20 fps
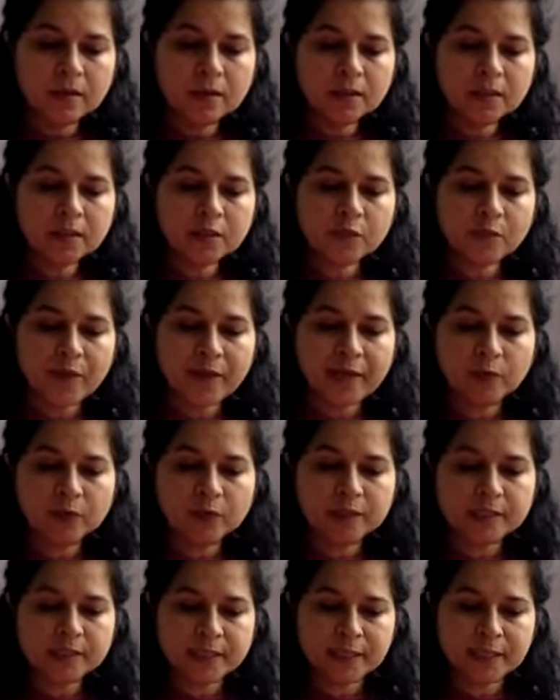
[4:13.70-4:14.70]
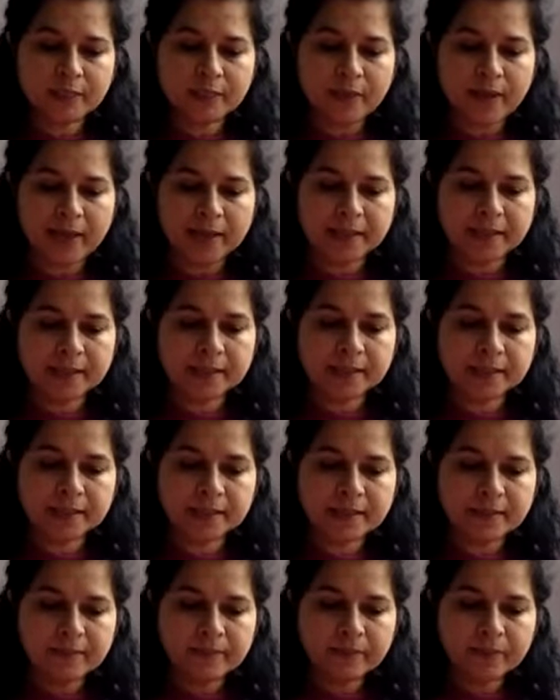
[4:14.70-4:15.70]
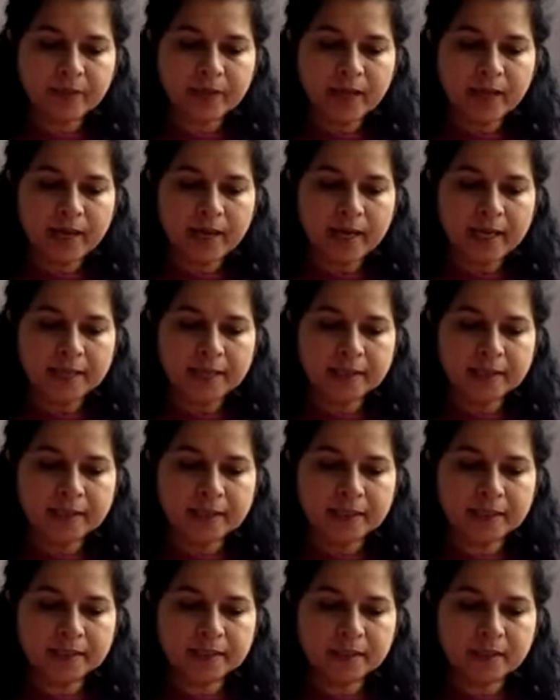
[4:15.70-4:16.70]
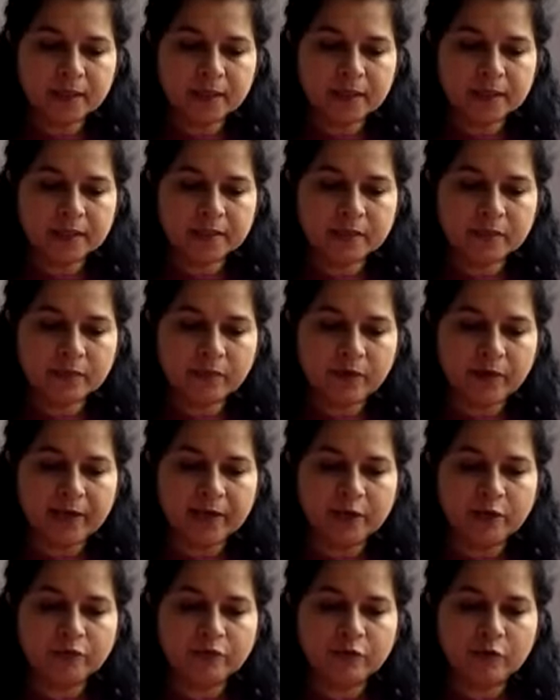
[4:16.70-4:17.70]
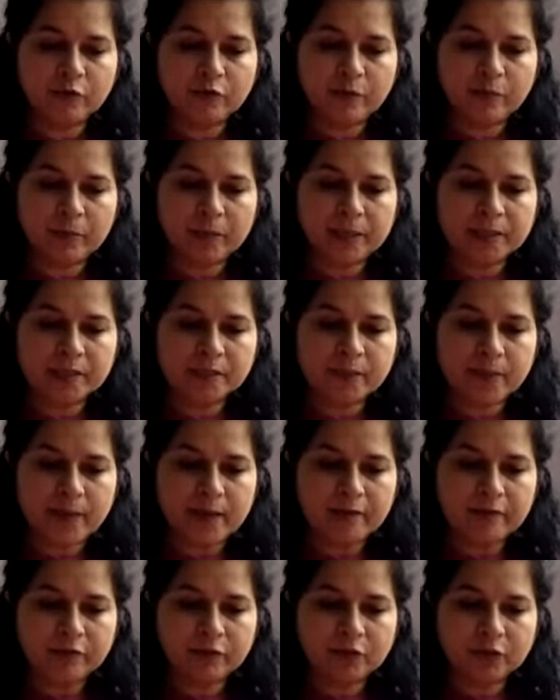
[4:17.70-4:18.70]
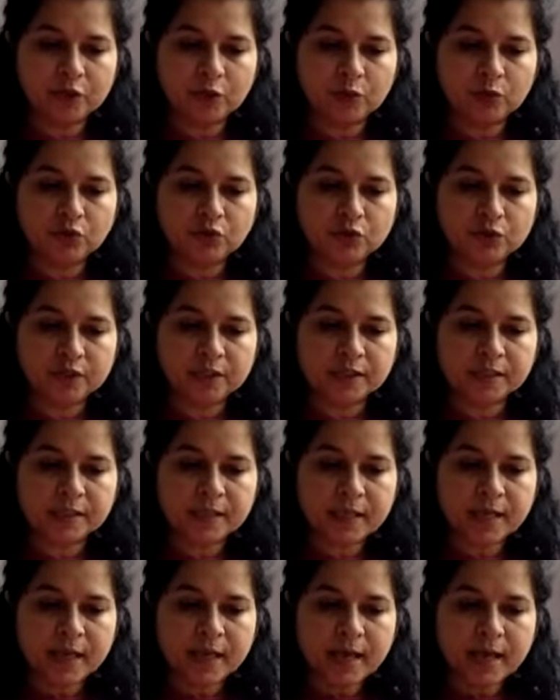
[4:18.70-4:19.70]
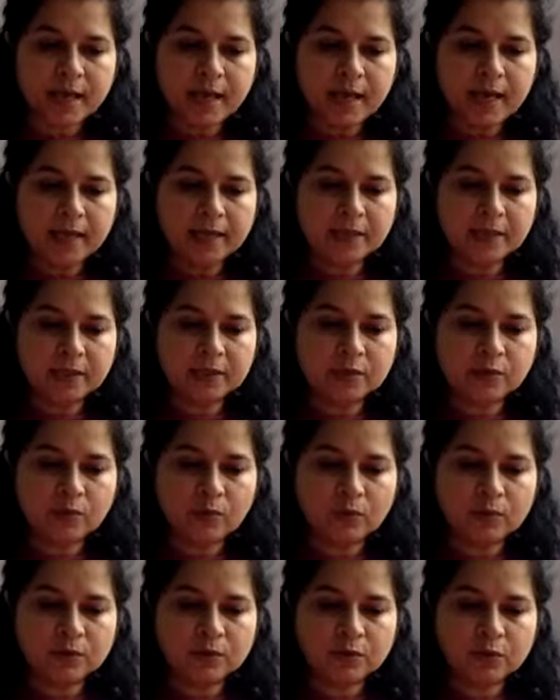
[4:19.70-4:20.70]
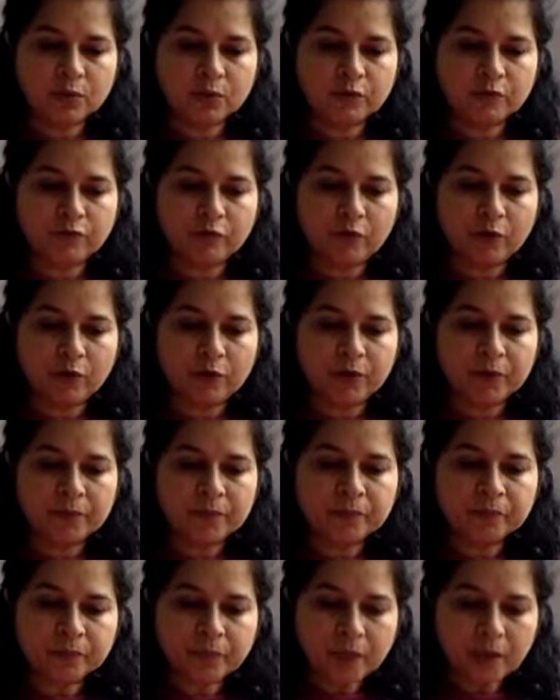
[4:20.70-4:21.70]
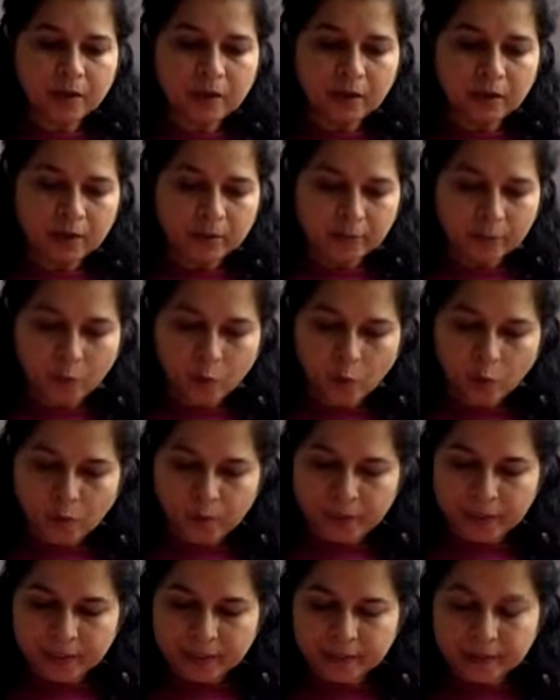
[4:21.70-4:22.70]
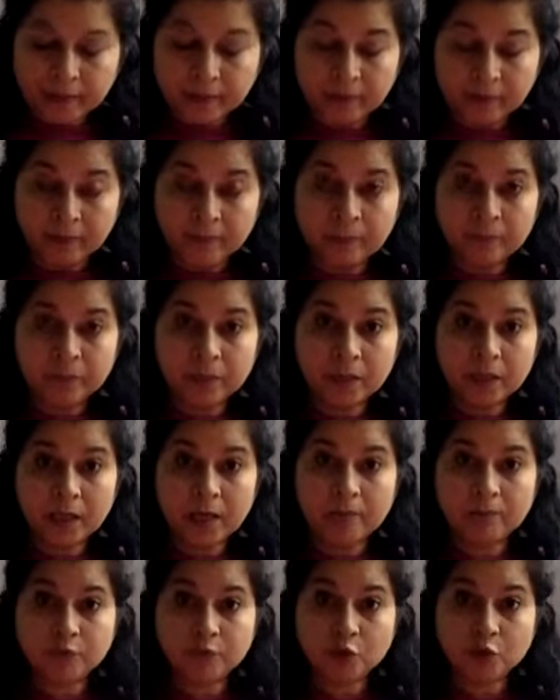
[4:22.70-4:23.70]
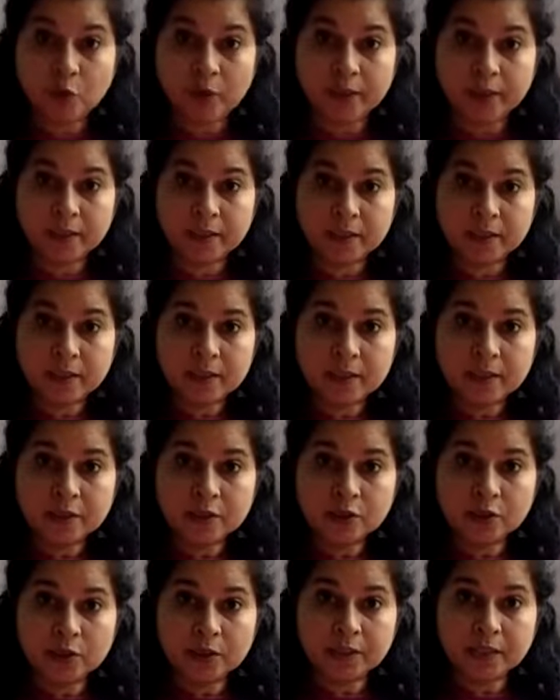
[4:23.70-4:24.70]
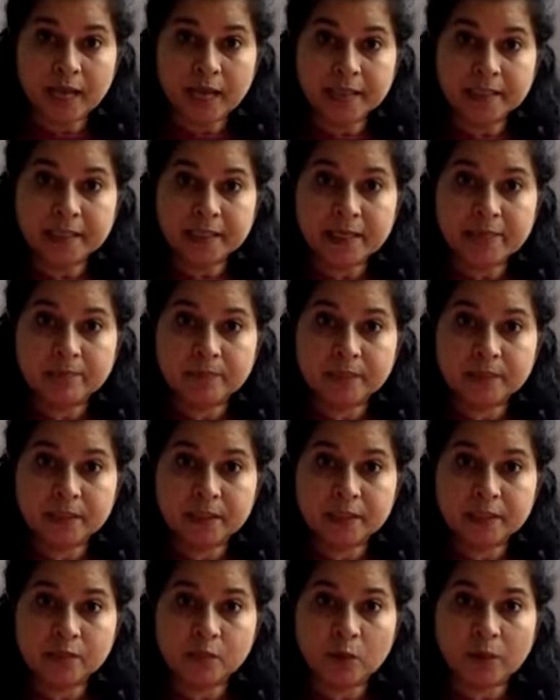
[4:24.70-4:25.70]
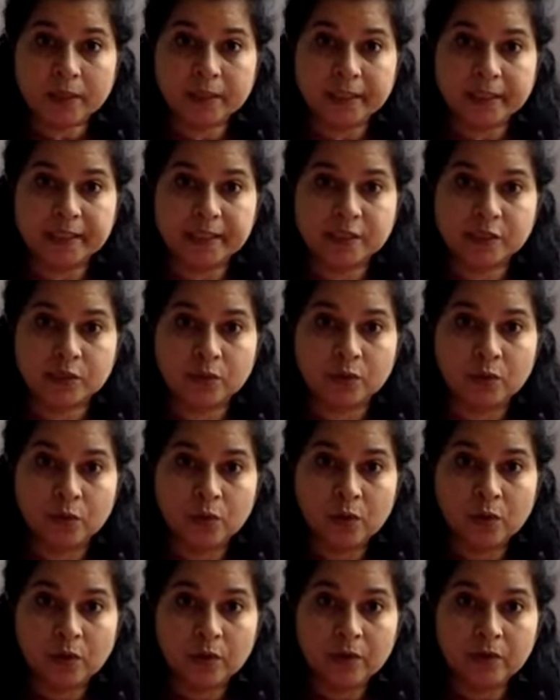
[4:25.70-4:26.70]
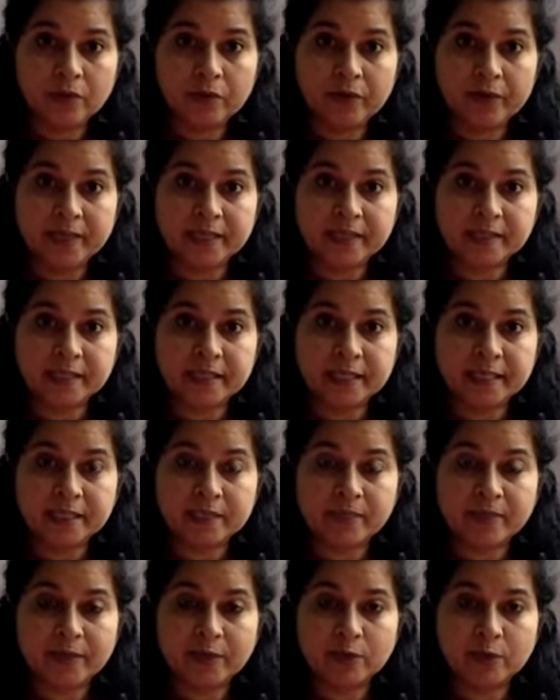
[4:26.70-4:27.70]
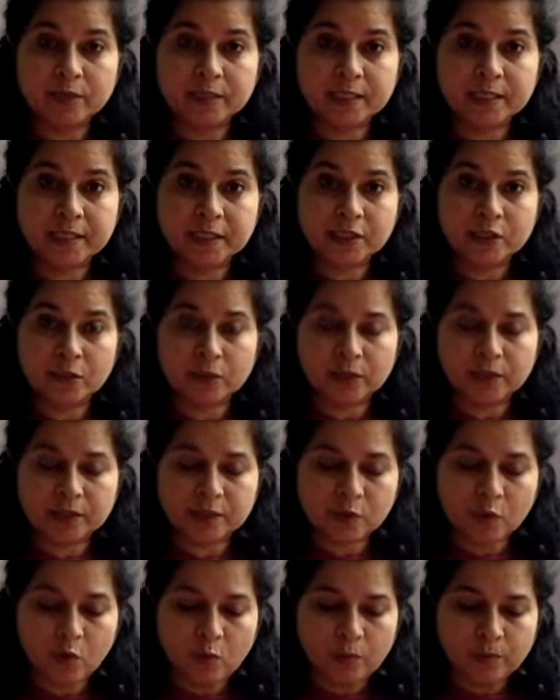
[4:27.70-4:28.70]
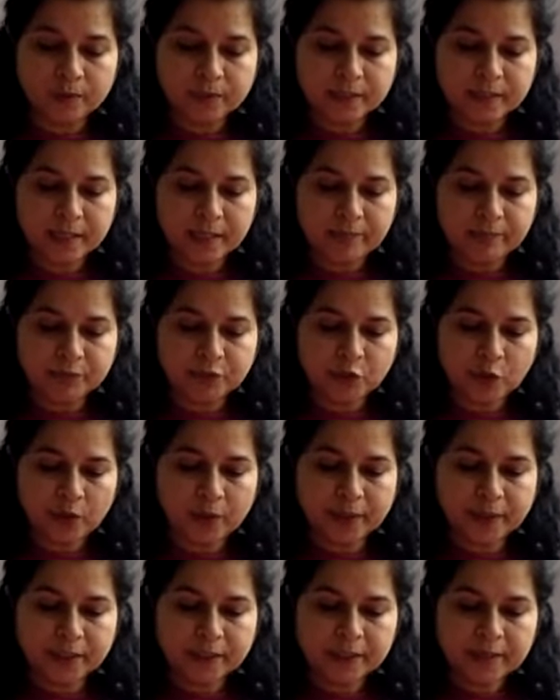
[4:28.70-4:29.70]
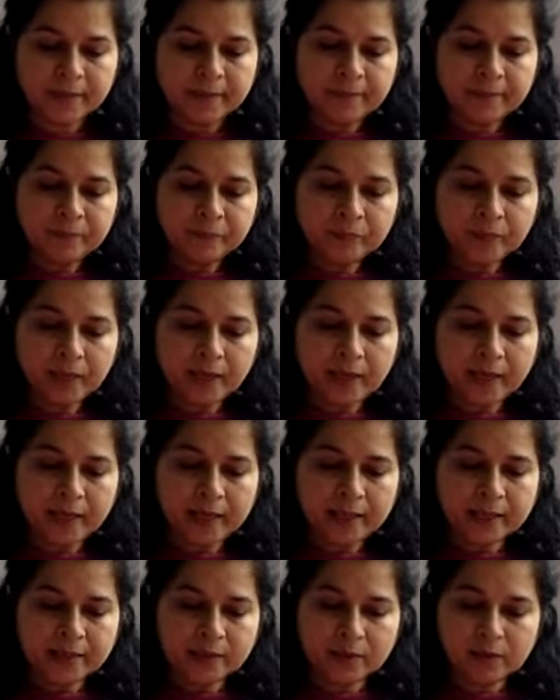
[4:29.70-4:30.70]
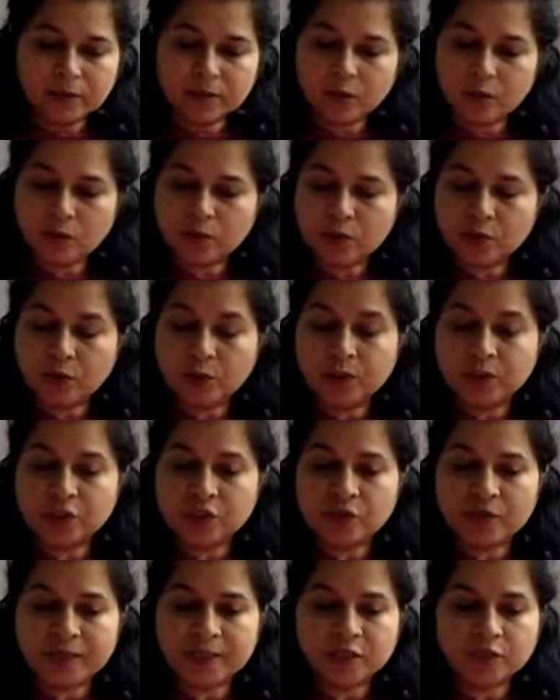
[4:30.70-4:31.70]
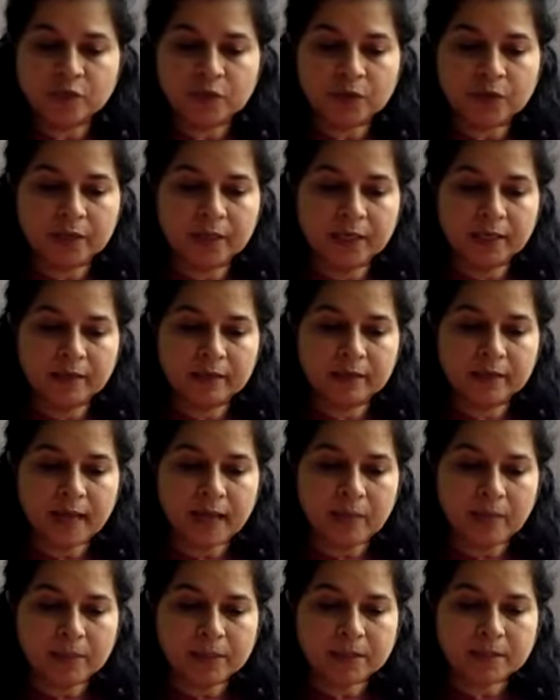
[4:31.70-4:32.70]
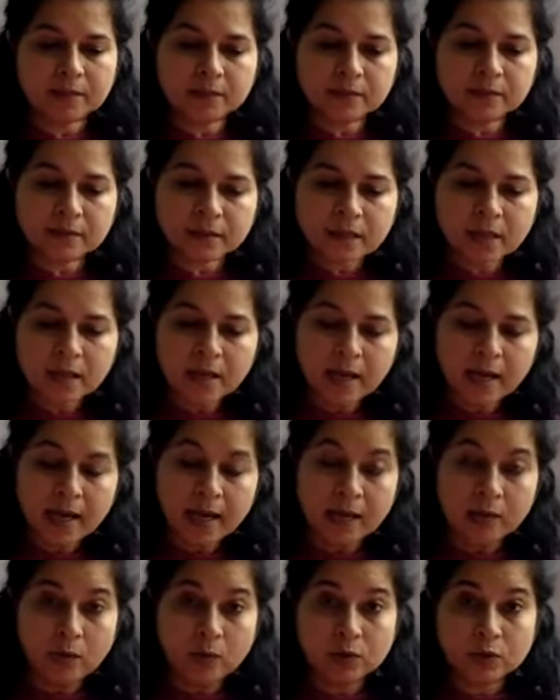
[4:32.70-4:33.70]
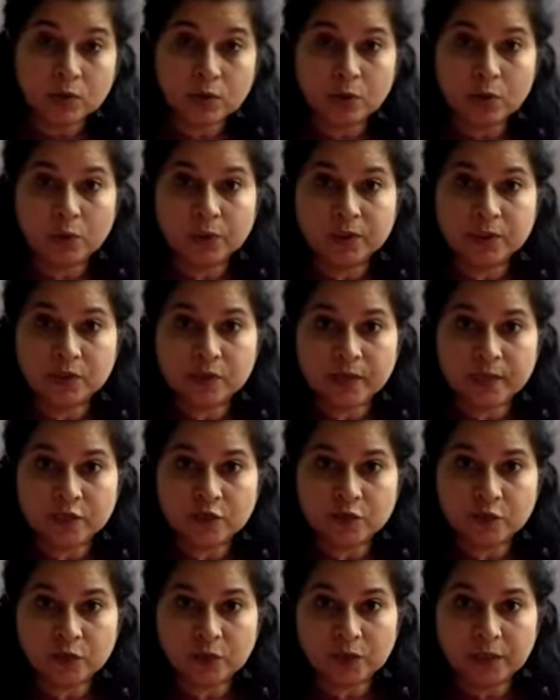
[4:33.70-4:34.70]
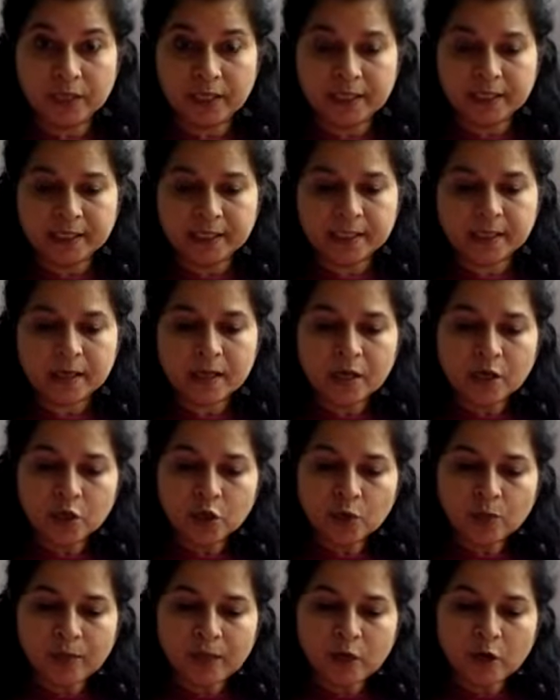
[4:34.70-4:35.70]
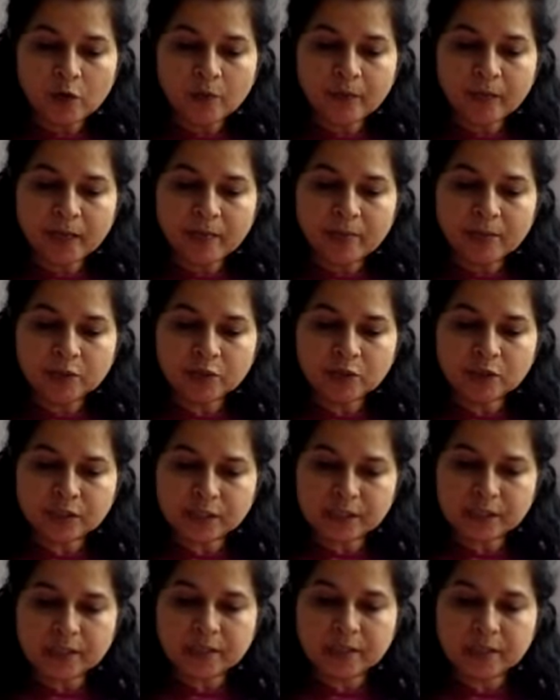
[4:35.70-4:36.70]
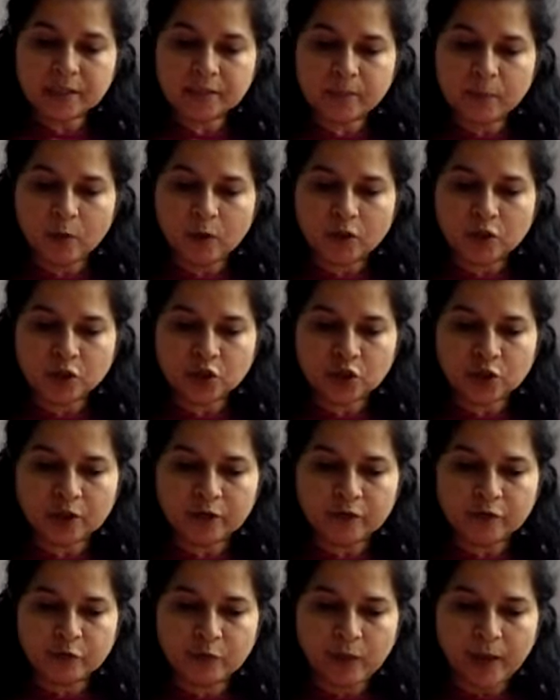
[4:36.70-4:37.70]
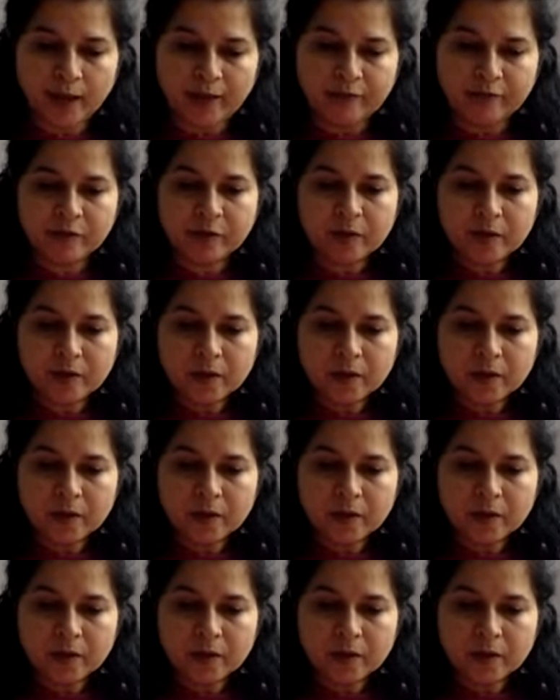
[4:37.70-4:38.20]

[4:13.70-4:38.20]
This is a very good sitting practice, and it's very good for women as well, for the uterus, and it's also good for opening the hip joint. So the tight hips is what leads to raised knees when you sit. So this opens the hip joint, and it's also good stretch for the inner thigh muscles, and also good stretch for the knees. You may not be able to sit in this posture if you have